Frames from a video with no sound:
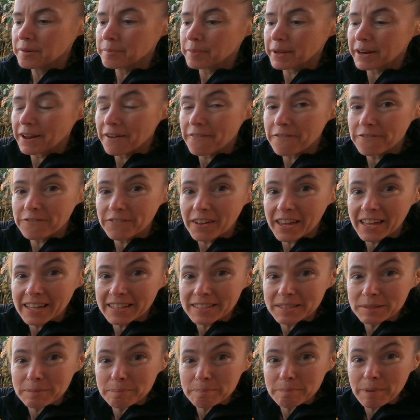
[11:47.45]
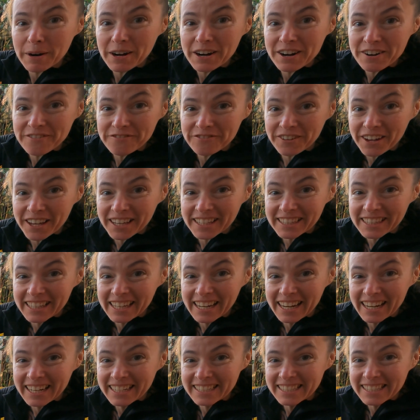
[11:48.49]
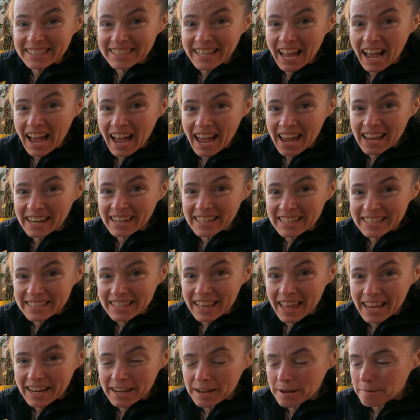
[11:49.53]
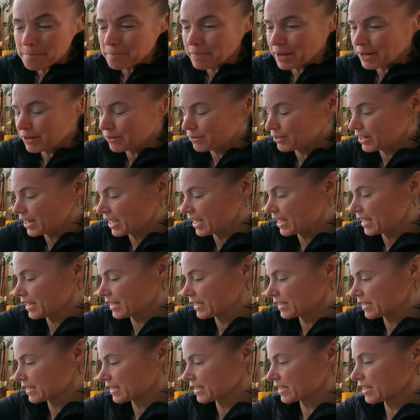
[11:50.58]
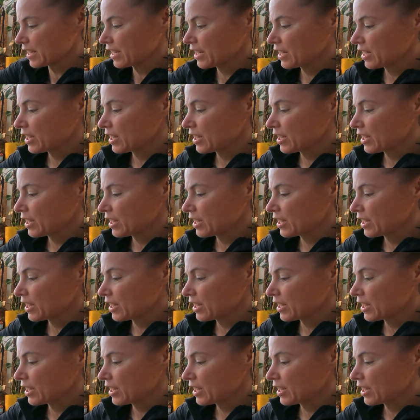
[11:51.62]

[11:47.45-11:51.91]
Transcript: But it fits perfectly inside. It's like a bonus.